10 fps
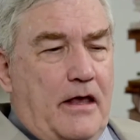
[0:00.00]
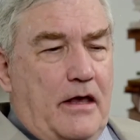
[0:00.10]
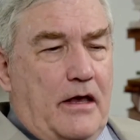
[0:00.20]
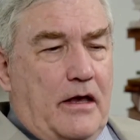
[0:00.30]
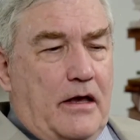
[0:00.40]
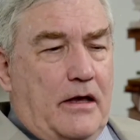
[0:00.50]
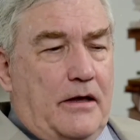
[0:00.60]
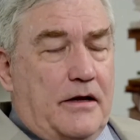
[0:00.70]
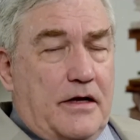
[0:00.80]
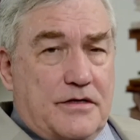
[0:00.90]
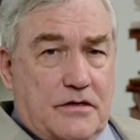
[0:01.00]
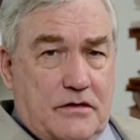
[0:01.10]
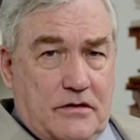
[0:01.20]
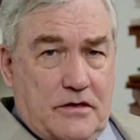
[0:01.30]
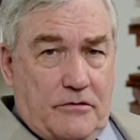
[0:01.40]
It has
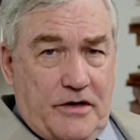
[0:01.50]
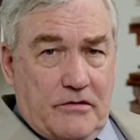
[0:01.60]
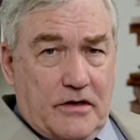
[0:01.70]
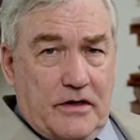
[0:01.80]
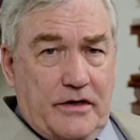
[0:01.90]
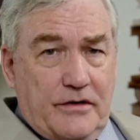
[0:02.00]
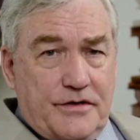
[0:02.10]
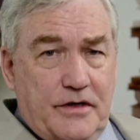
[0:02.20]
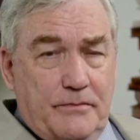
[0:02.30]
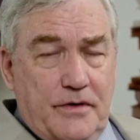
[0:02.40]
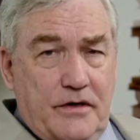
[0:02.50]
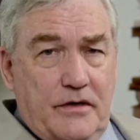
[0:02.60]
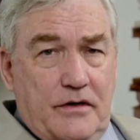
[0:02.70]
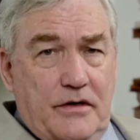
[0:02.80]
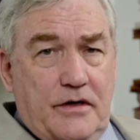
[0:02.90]
coherent leadership.
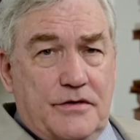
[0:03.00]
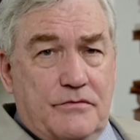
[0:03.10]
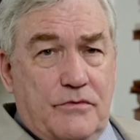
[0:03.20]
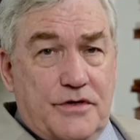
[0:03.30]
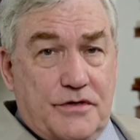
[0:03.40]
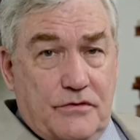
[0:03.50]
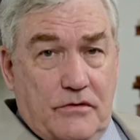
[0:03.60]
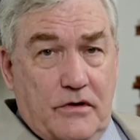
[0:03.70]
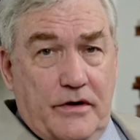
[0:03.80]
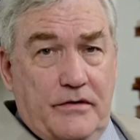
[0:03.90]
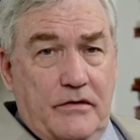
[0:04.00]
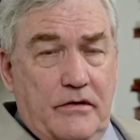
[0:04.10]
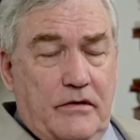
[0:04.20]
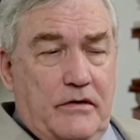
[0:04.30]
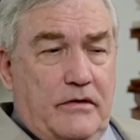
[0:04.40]
It's restored
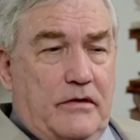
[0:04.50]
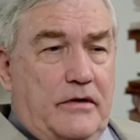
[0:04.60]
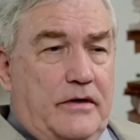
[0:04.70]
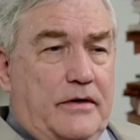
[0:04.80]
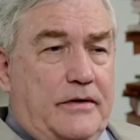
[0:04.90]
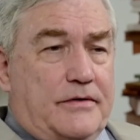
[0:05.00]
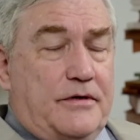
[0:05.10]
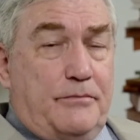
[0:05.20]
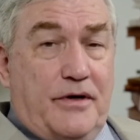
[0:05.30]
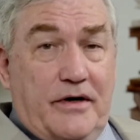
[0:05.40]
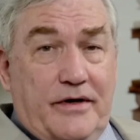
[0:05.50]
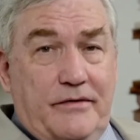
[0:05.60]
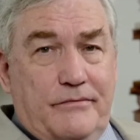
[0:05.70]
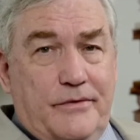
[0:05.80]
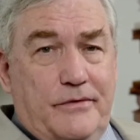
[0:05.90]
two-party
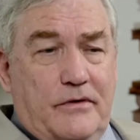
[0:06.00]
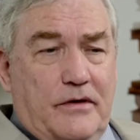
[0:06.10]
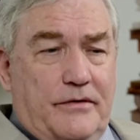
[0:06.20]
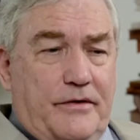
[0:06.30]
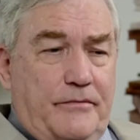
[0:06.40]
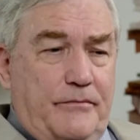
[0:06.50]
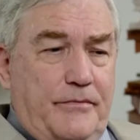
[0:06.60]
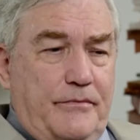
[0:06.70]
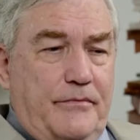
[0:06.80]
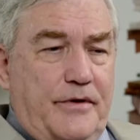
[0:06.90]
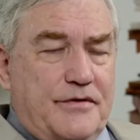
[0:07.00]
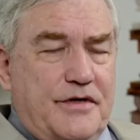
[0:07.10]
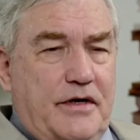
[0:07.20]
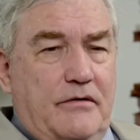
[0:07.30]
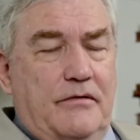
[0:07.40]
rule, although there's
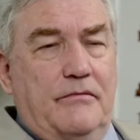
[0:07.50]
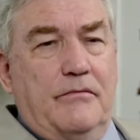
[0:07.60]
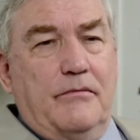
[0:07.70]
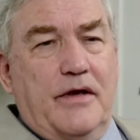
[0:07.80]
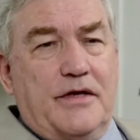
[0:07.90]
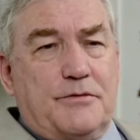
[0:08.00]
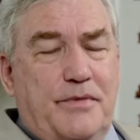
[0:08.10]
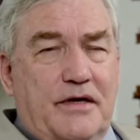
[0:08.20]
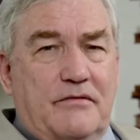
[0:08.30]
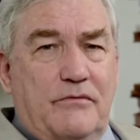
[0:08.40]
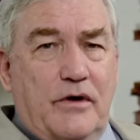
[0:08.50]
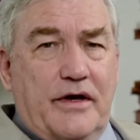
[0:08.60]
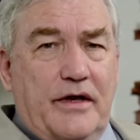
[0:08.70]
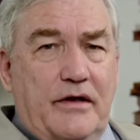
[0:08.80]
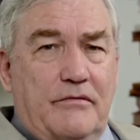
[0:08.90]
now an aspect of
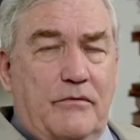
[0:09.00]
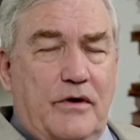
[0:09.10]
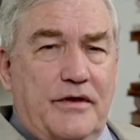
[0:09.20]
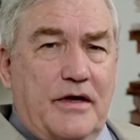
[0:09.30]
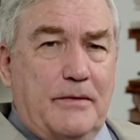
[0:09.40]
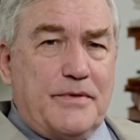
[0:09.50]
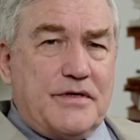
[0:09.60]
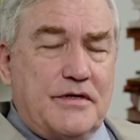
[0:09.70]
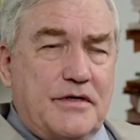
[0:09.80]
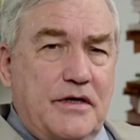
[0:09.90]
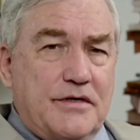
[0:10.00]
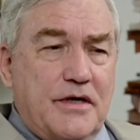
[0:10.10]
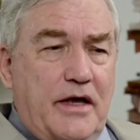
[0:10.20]
working at where the opposition is.